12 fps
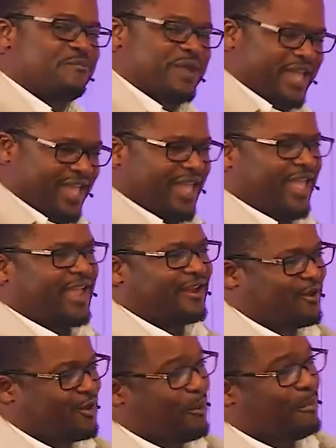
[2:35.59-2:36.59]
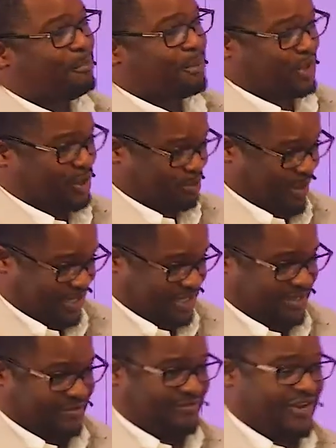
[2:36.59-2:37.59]
from a kingdom
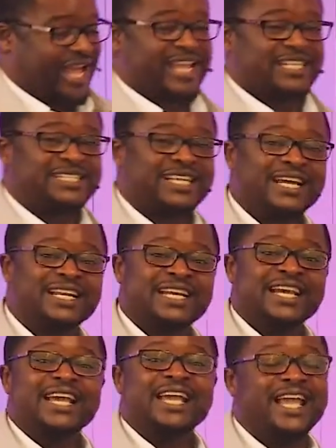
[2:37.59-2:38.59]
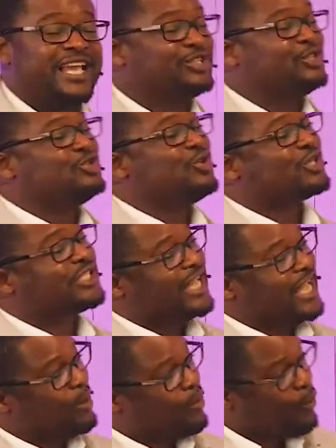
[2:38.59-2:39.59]
perspective. Like I said, it's
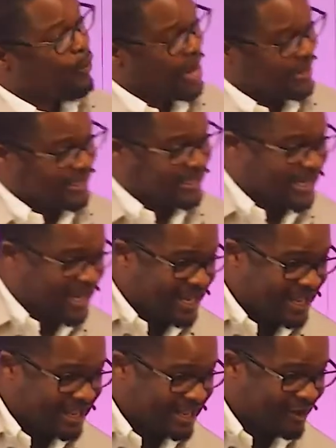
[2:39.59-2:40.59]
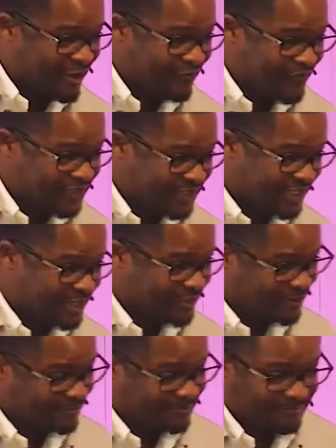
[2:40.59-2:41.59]
not a one-day
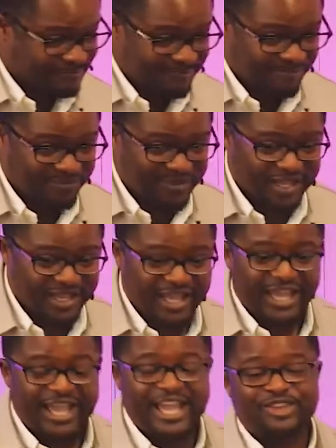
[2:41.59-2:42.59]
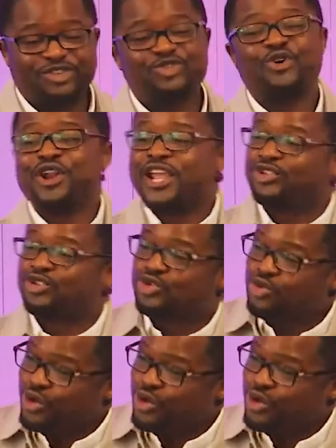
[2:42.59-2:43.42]
conversation. It's not a